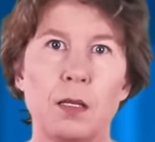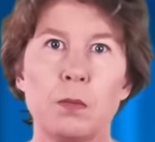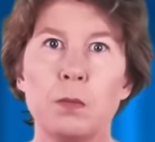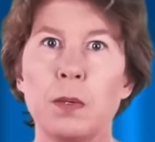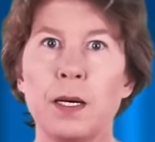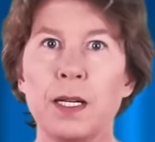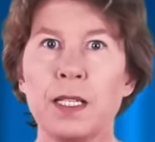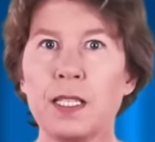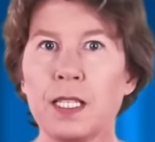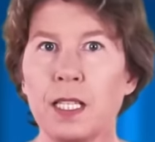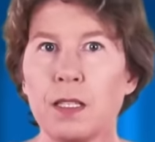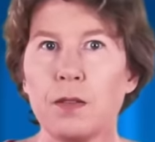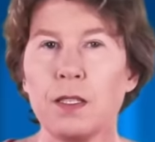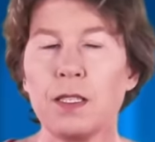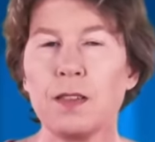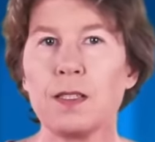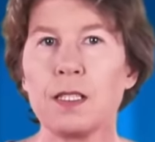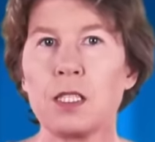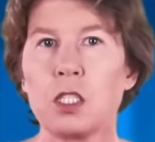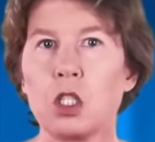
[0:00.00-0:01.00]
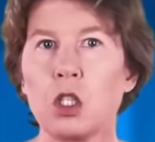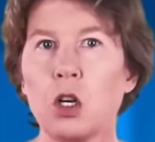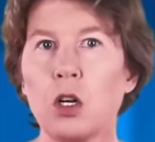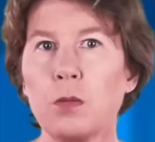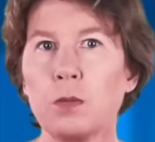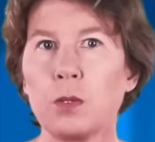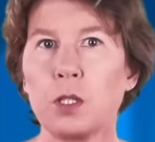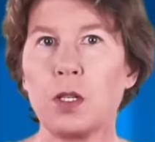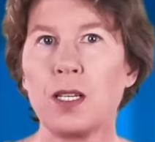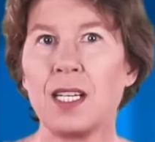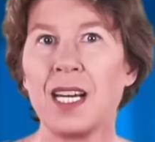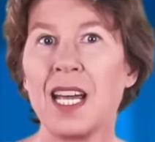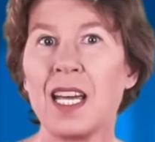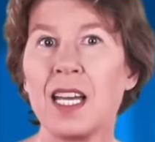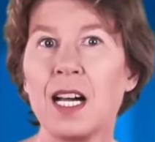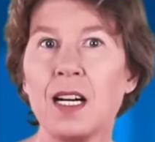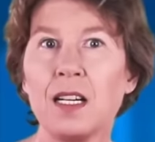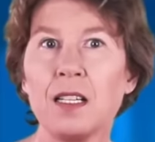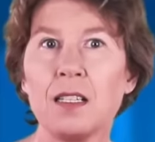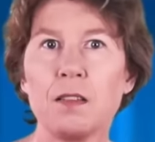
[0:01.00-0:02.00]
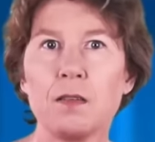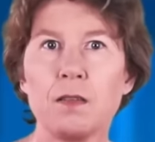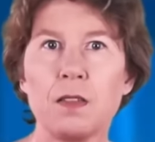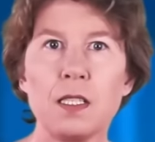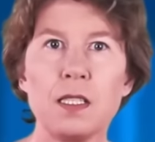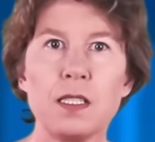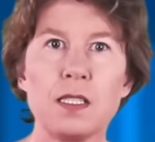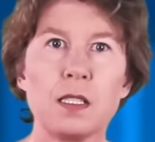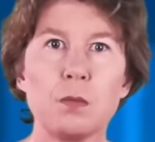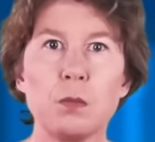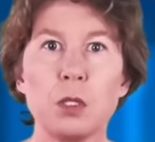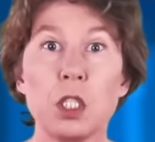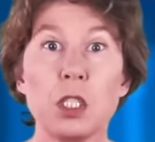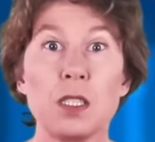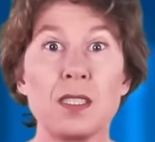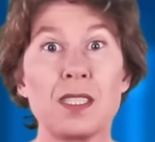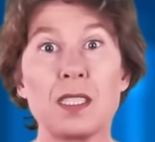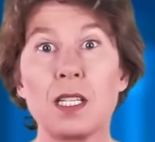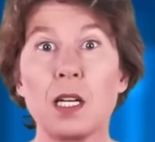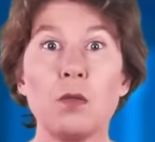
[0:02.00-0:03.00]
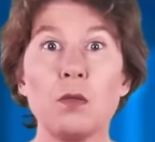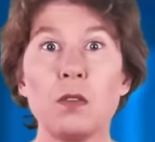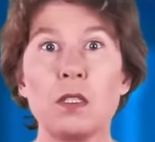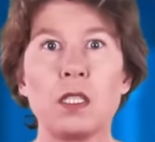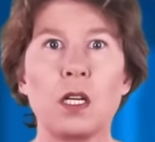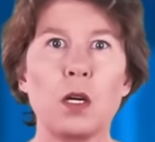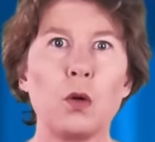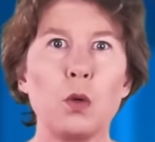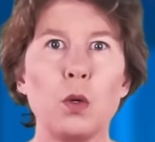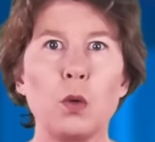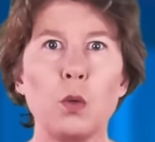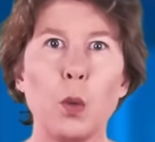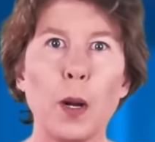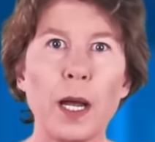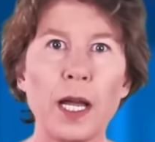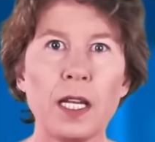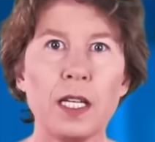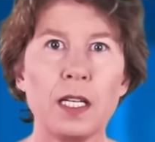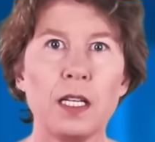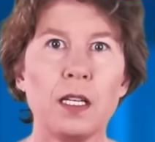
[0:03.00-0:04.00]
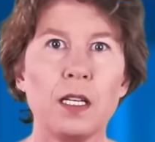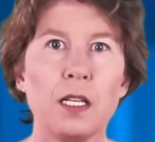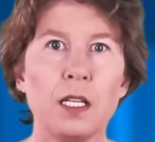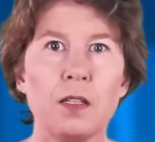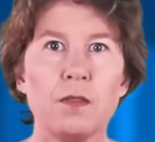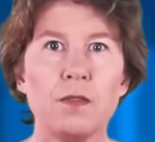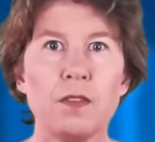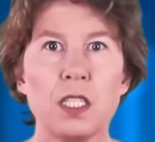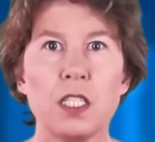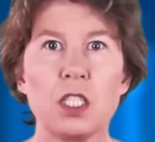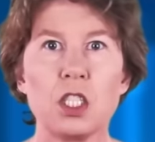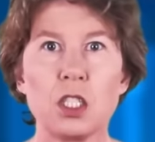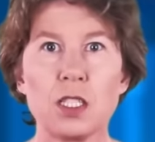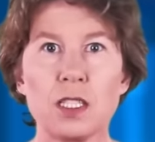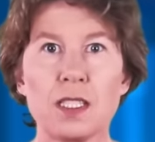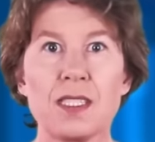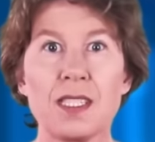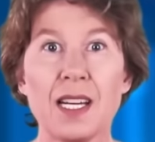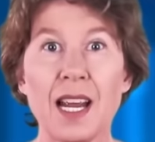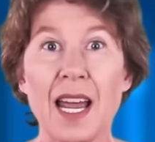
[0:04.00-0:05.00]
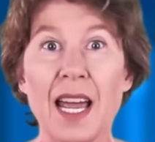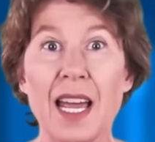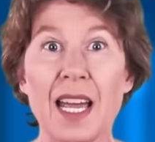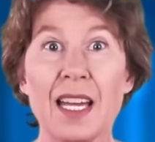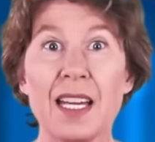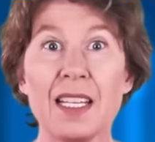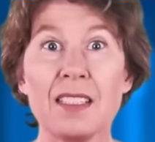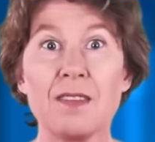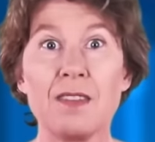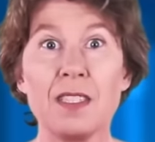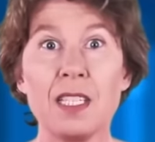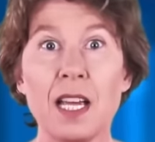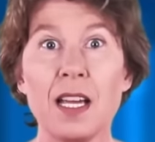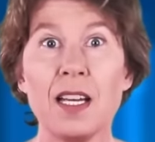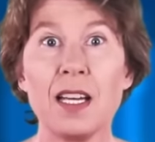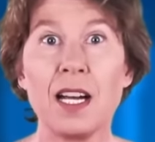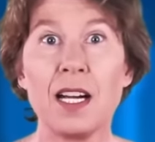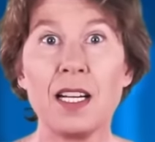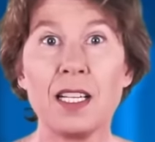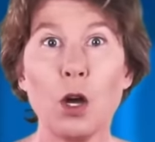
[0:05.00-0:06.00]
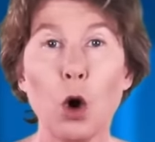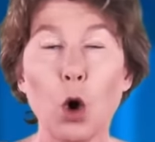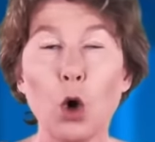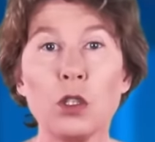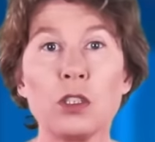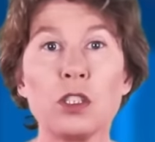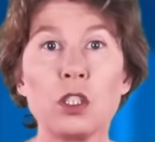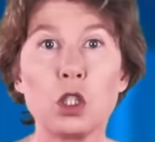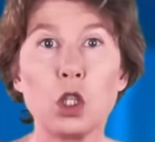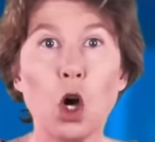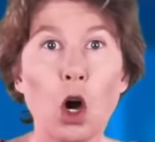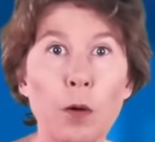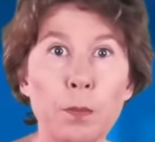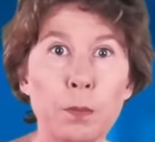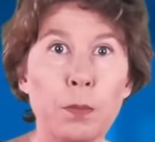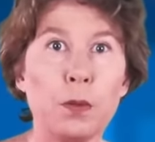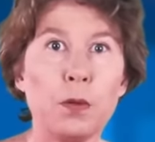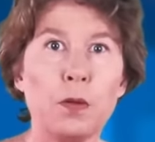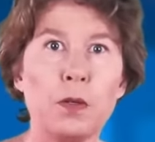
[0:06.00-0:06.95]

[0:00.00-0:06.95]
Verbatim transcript: By giving the job to an AI, these emissions don't go away. They just add the AI on top.